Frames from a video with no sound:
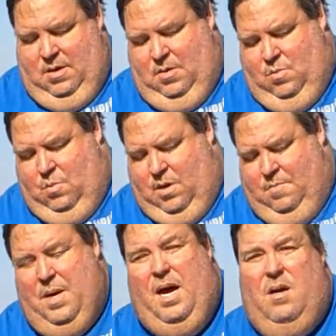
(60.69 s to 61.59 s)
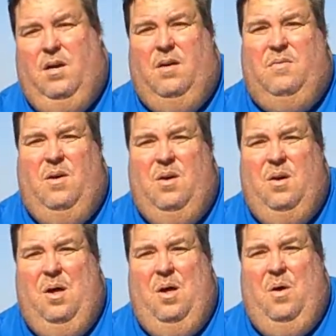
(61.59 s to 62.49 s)
and 1 pound of
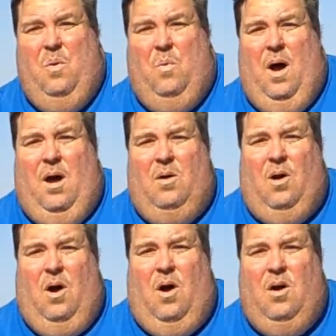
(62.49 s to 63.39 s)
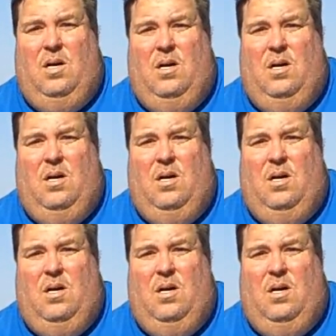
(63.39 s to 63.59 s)
wild hog